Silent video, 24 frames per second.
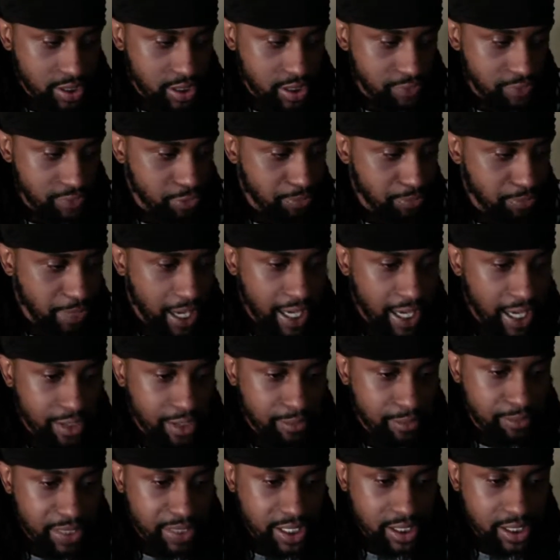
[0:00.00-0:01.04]
If you buy the
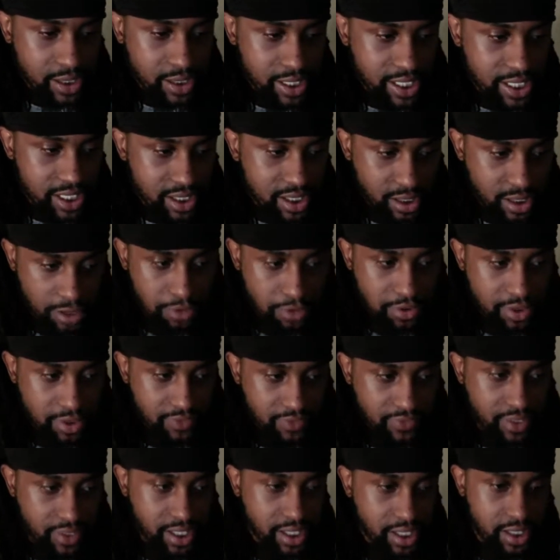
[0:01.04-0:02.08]
beat
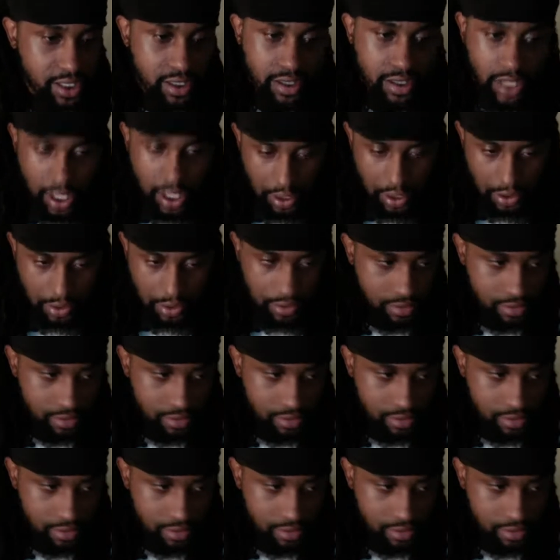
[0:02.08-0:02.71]
exclusively, no,